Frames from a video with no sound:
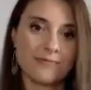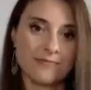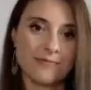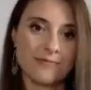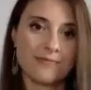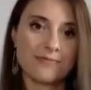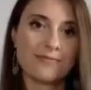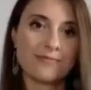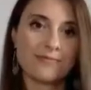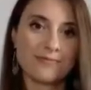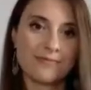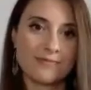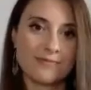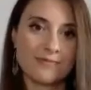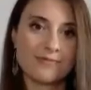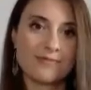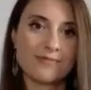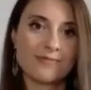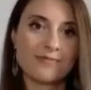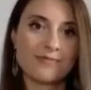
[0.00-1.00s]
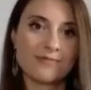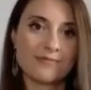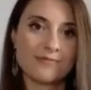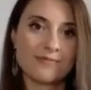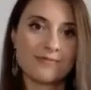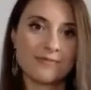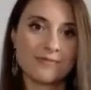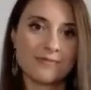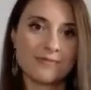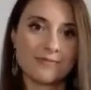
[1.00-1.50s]

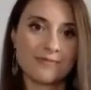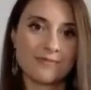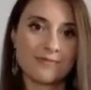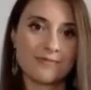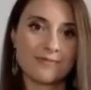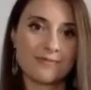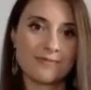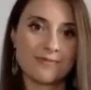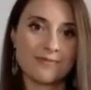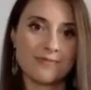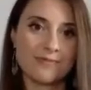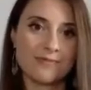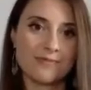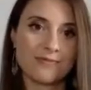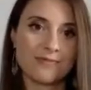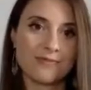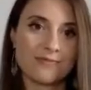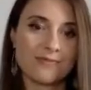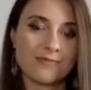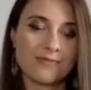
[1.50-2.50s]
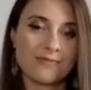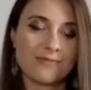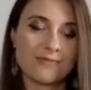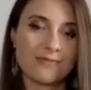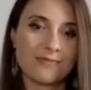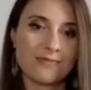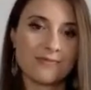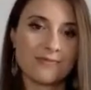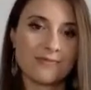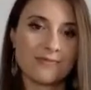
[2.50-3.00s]

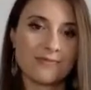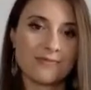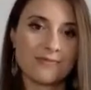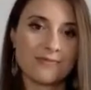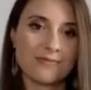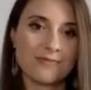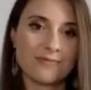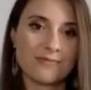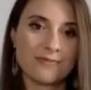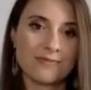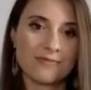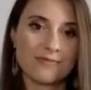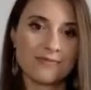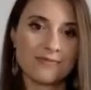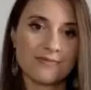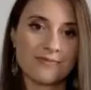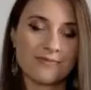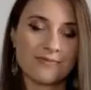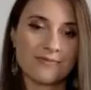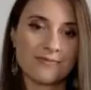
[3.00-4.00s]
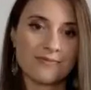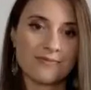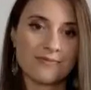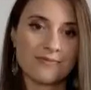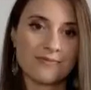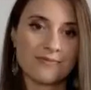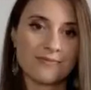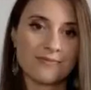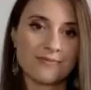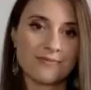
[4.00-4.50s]

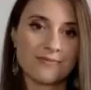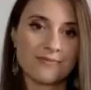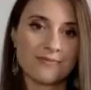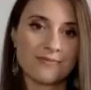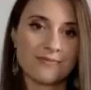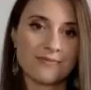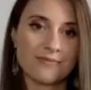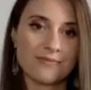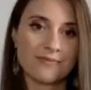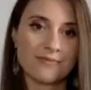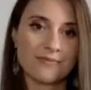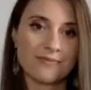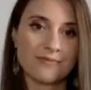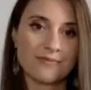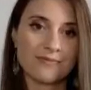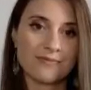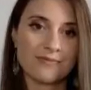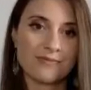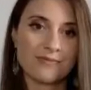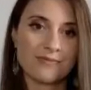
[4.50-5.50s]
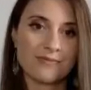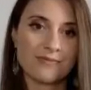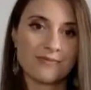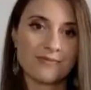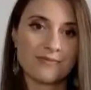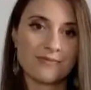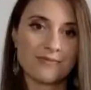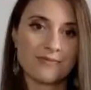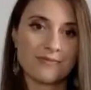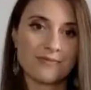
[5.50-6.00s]

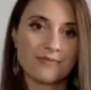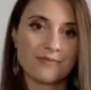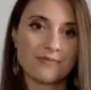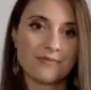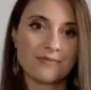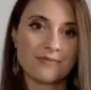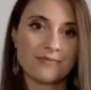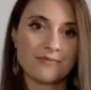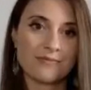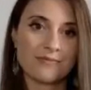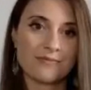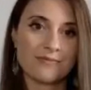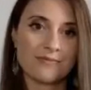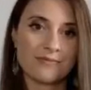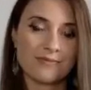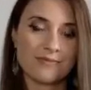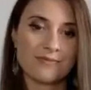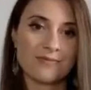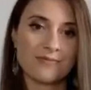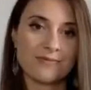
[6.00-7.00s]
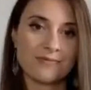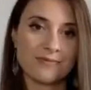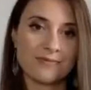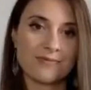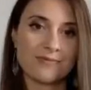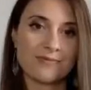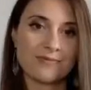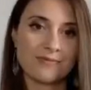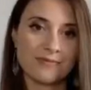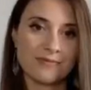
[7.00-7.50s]

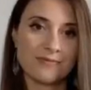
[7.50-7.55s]
(silent)